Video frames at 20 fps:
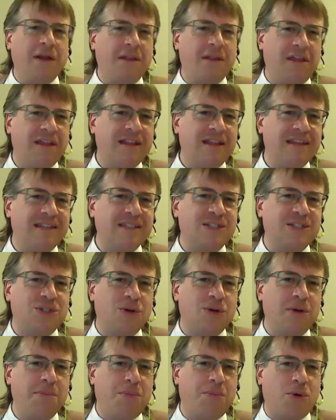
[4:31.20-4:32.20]
think this is
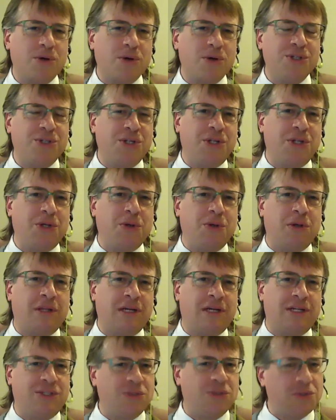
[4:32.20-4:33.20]
so important to
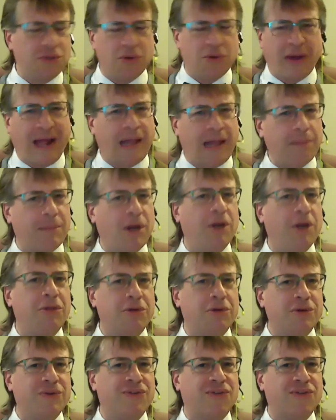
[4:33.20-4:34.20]
you, to help
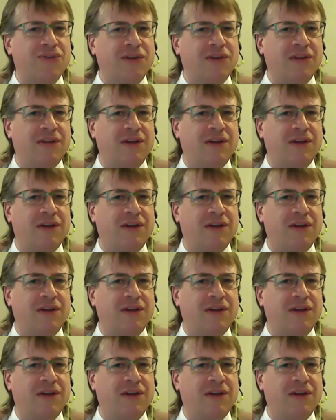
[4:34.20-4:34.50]
others